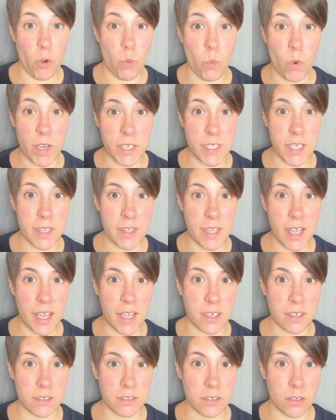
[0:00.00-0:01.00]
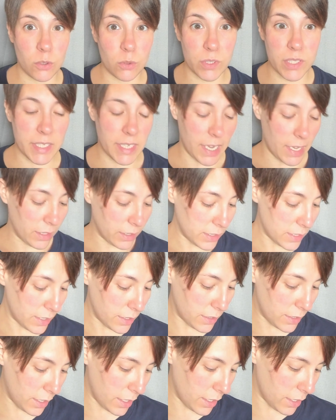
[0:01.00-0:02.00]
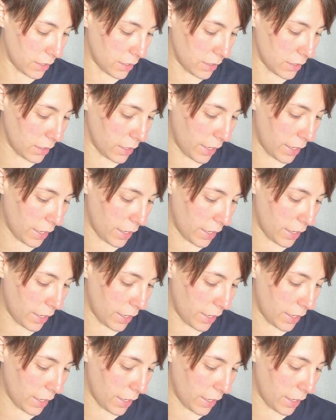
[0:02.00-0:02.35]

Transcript: Was it that whole skeleton thing?